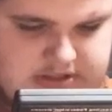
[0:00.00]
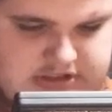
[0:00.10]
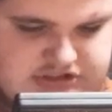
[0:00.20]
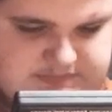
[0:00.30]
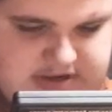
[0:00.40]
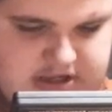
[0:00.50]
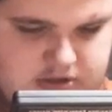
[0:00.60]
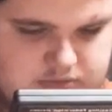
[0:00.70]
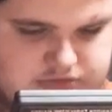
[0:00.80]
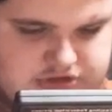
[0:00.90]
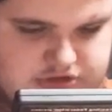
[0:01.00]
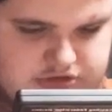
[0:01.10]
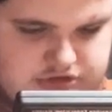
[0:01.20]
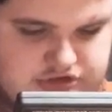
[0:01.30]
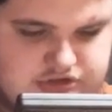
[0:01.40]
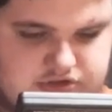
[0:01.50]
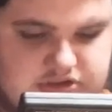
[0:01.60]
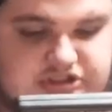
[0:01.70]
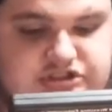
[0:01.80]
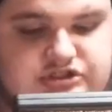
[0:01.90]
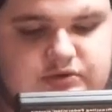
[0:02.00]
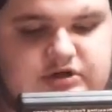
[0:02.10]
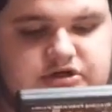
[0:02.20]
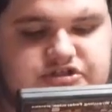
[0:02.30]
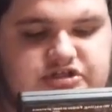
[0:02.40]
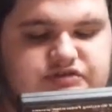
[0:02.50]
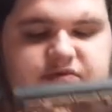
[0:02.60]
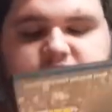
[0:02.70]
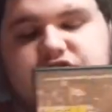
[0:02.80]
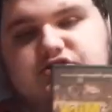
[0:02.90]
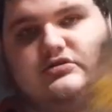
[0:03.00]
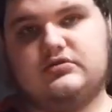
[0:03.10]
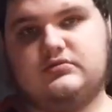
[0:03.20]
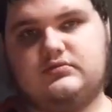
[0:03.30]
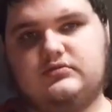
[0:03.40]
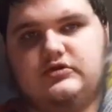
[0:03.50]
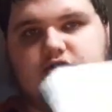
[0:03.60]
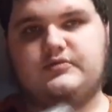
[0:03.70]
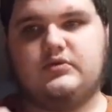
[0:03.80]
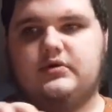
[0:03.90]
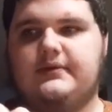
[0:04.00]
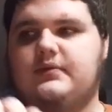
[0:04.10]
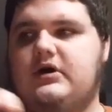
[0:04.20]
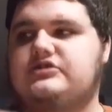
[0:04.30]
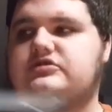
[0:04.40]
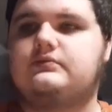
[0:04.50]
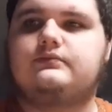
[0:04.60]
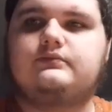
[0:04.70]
it's about it's 206 minutes, so could be worth watching.